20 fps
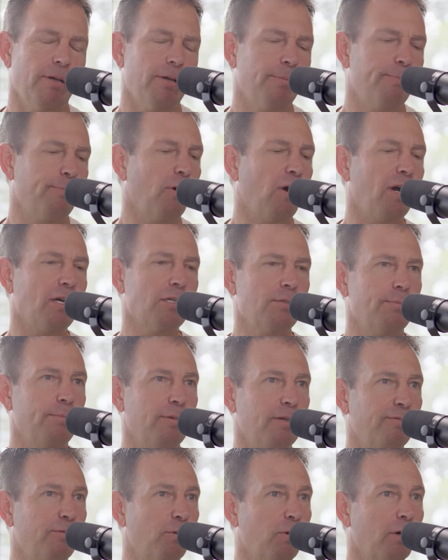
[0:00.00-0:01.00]

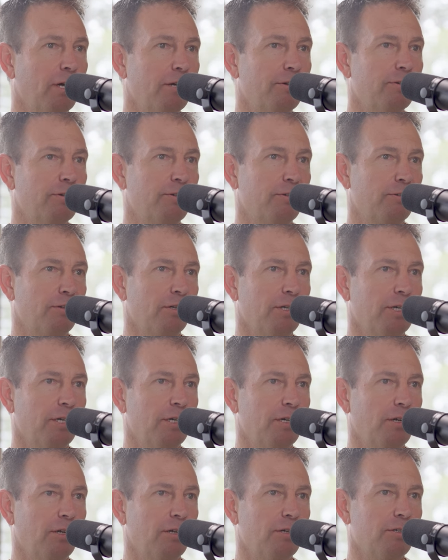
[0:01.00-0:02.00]
approximately 400
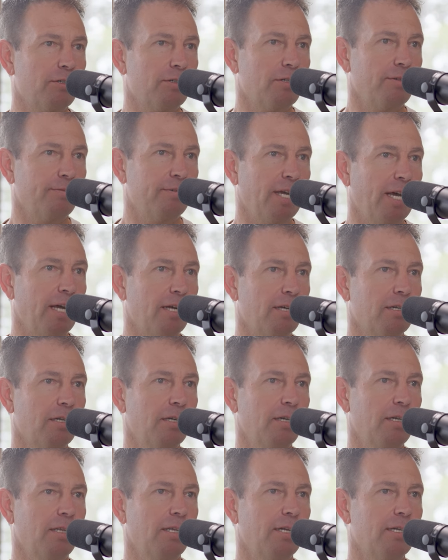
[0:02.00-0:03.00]
trillion dollars of debt
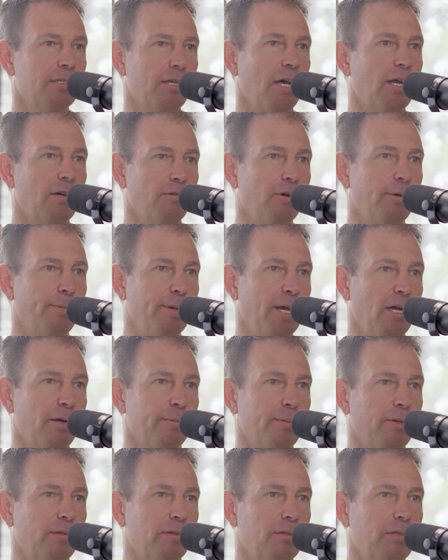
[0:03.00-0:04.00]
that is
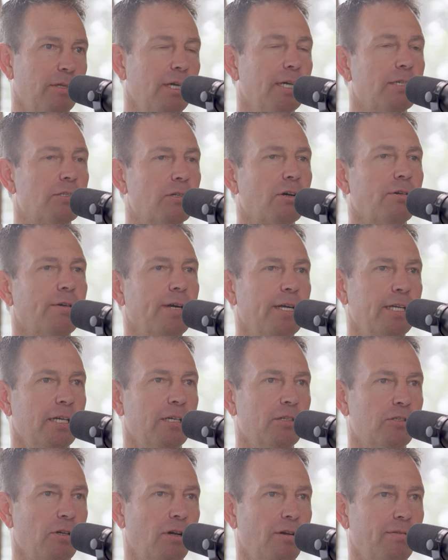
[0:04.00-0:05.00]
unrepayable. It's already
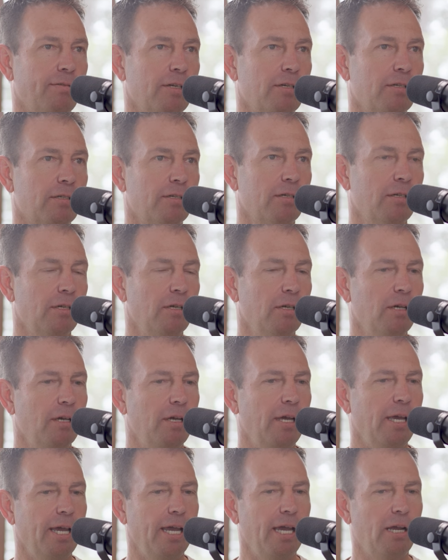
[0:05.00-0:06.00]
insolvent.
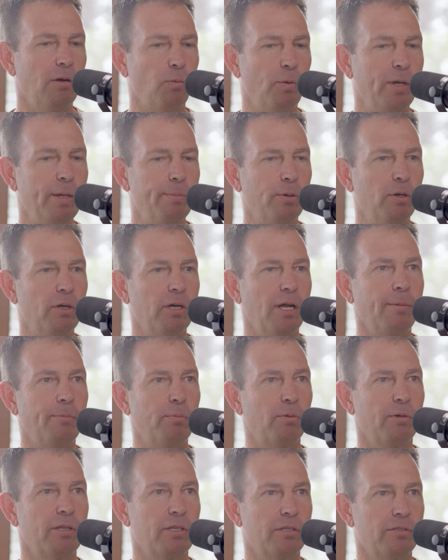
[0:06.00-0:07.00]
And we put
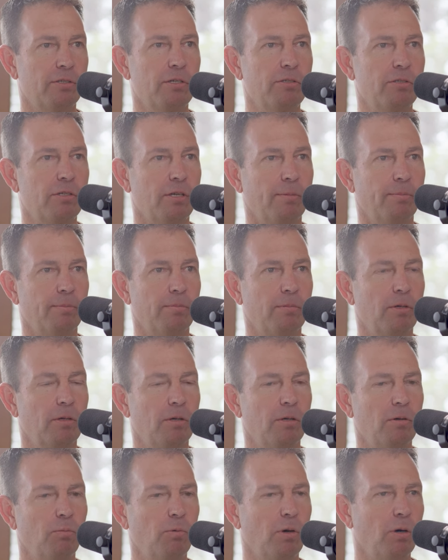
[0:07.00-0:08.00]
up with a system
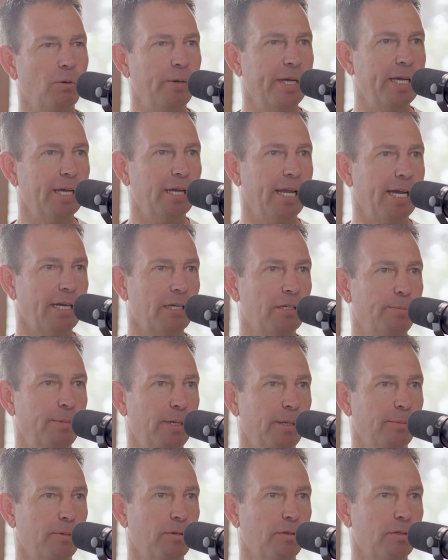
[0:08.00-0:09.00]
where we elect
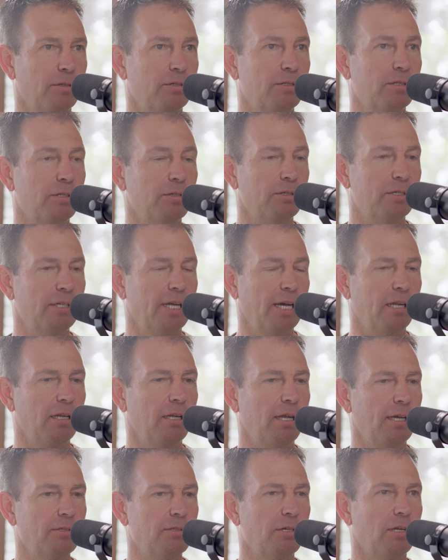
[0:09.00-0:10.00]
people to
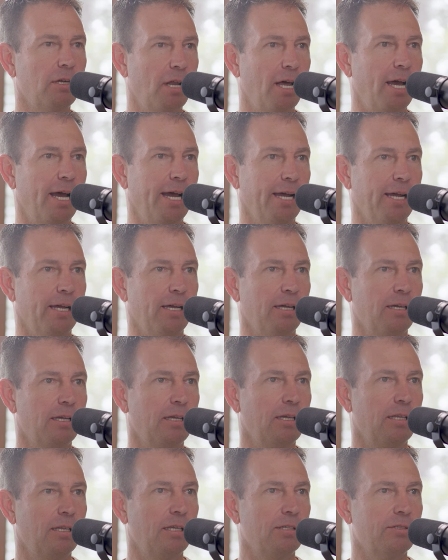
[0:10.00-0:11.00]
tell us a lie
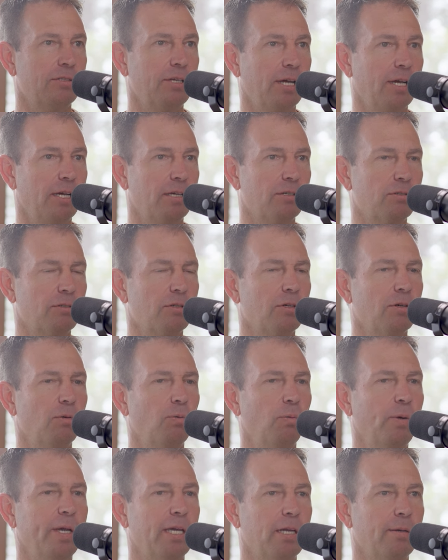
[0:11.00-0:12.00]
that says
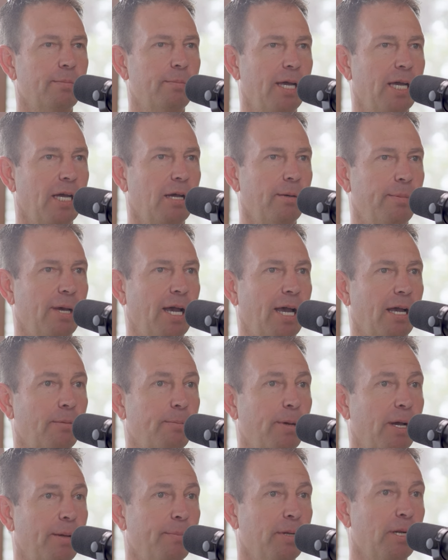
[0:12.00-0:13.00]
we can pay it
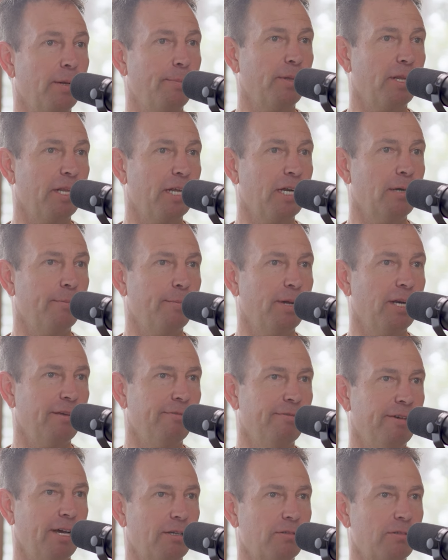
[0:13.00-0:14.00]
back by manipulating
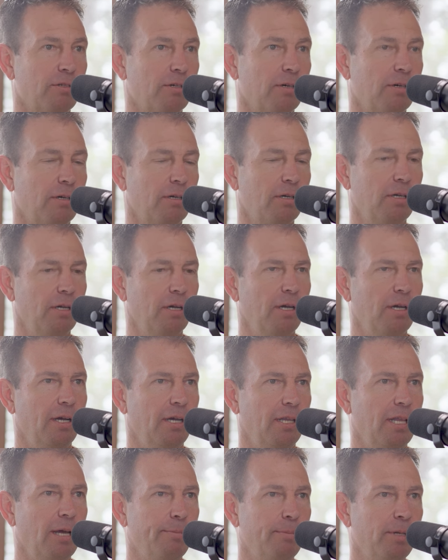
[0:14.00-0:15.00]
money faster.
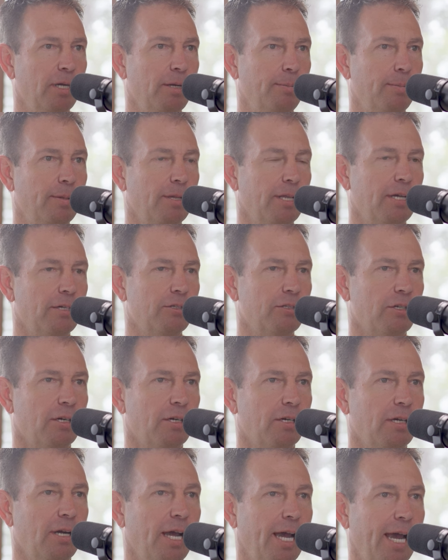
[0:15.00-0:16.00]
And that
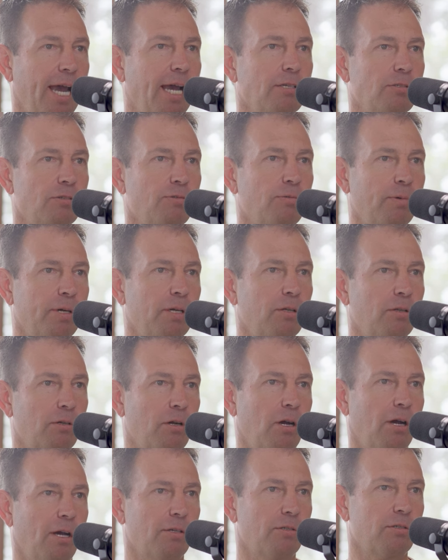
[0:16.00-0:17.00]
manipulation has a real
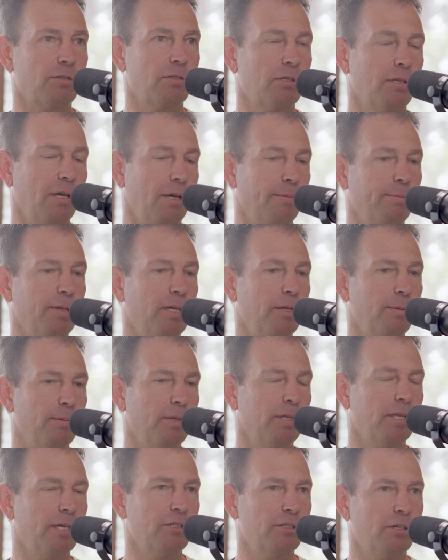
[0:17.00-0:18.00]
cost. That
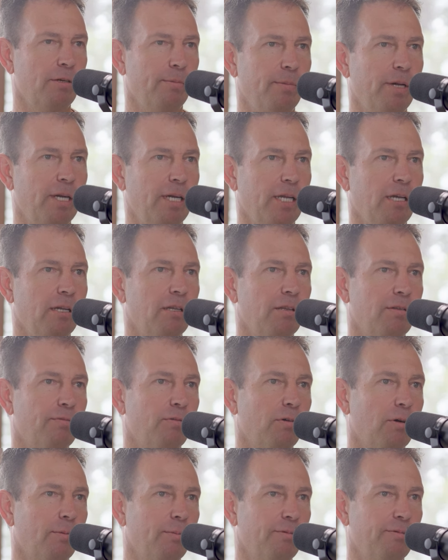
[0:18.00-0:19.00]
manipulation of money in the
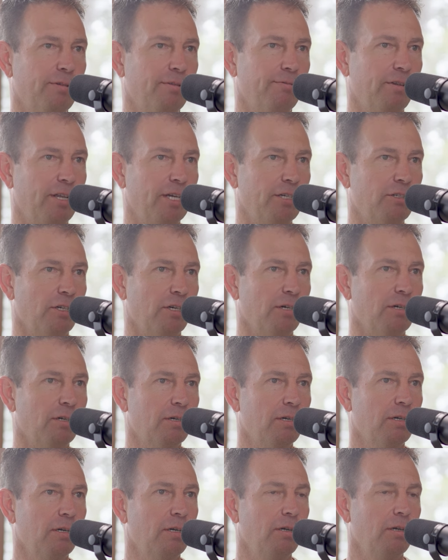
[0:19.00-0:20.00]
form of
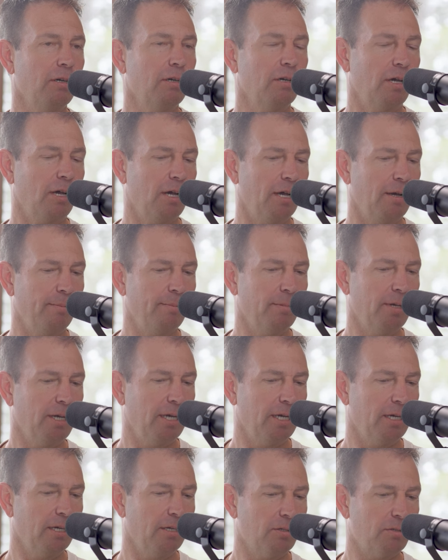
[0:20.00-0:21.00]
inflation um,
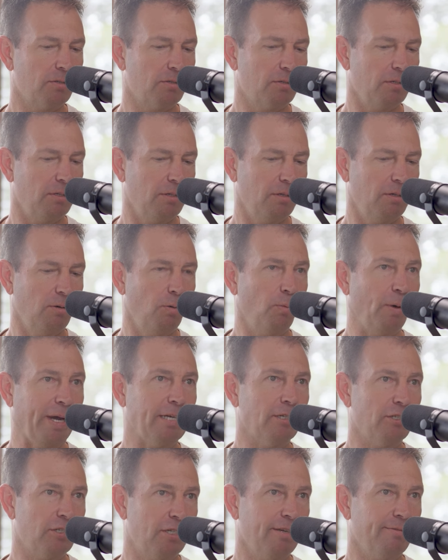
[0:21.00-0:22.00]
is
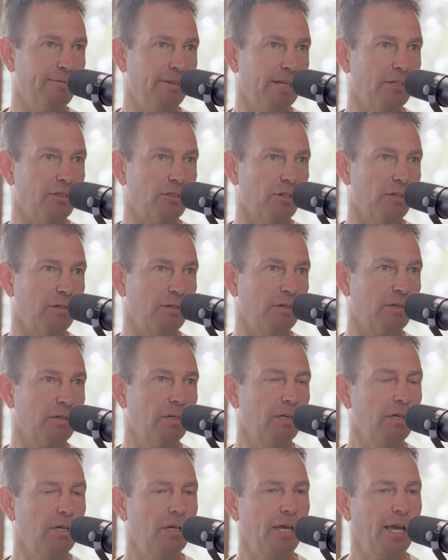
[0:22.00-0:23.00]
wage deflation.
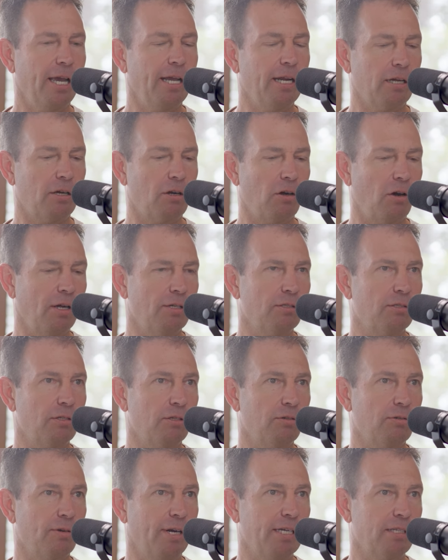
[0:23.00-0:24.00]
And it
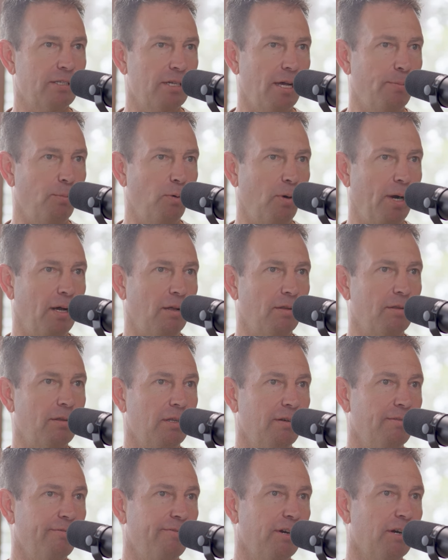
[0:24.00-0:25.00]
concentrates up
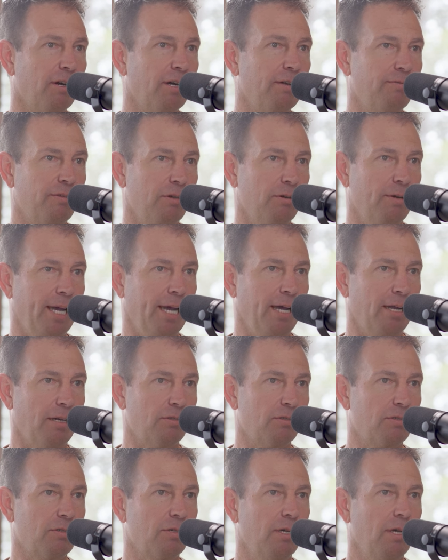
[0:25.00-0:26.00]
wealth in very few
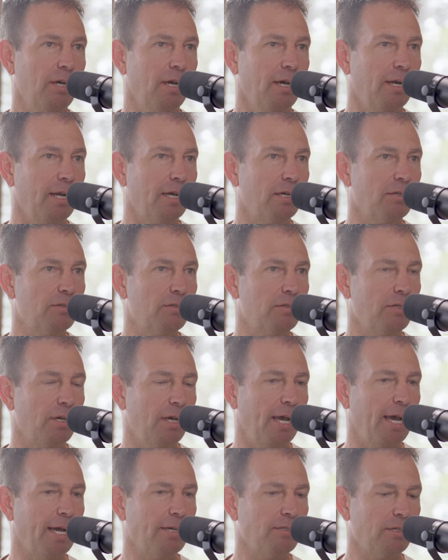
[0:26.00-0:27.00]
hands. And as,
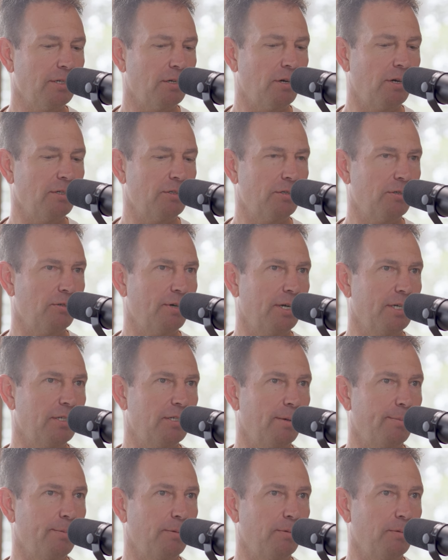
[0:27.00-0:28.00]
as it
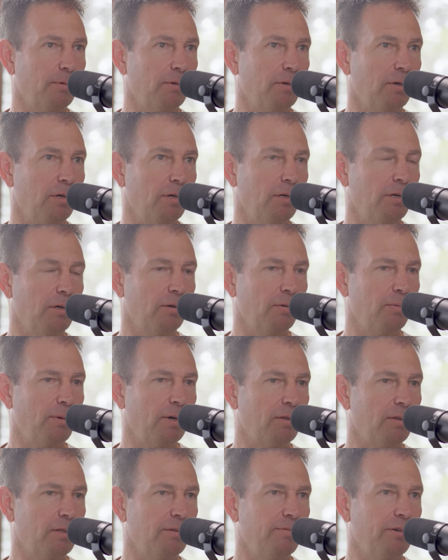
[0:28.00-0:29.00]
concentrates up uh, uh
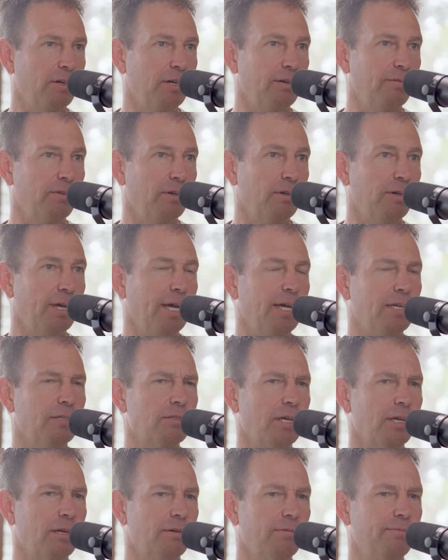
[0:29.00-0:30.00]
wealth in very few
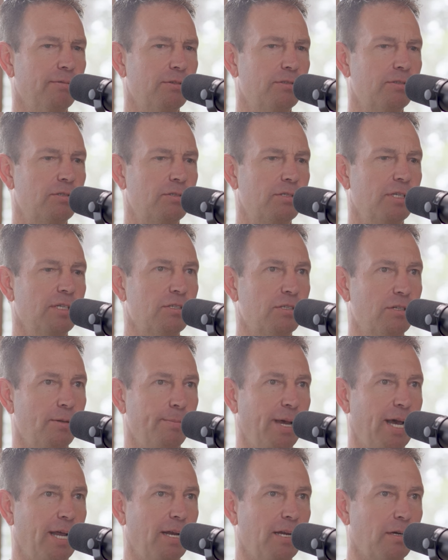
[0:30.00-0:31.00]
hands and
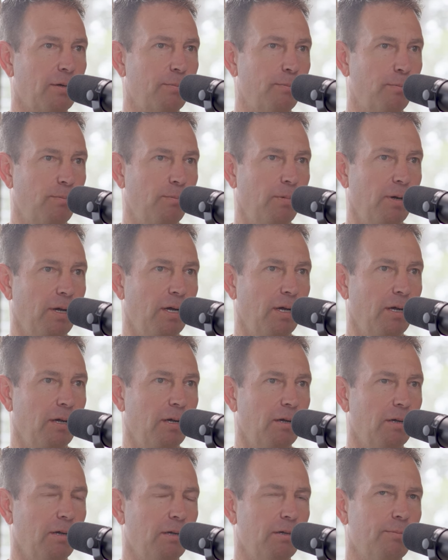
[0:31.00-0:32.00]
systematic
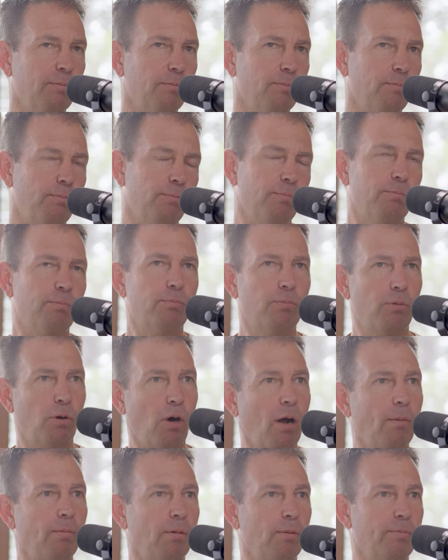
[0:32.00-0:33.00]
uh,
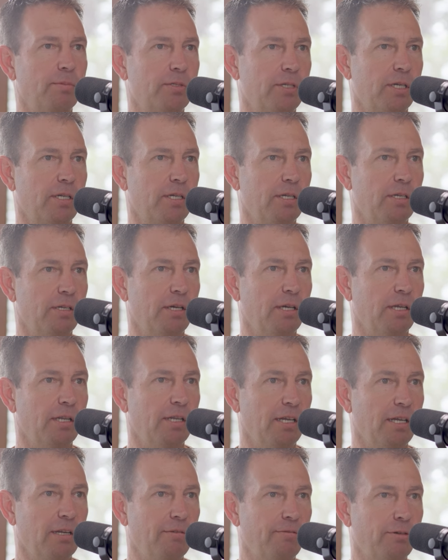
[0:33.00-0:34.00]
problems in the in
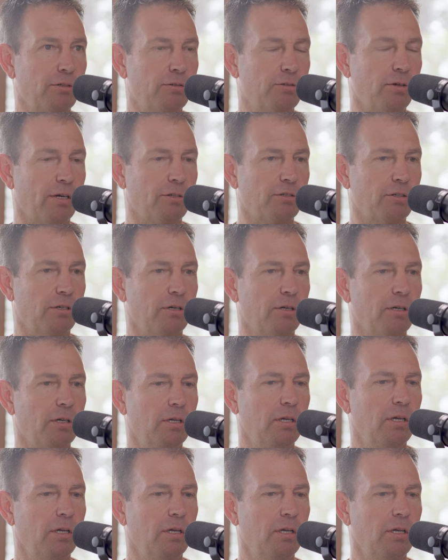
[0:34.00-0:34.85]
the infrastructure,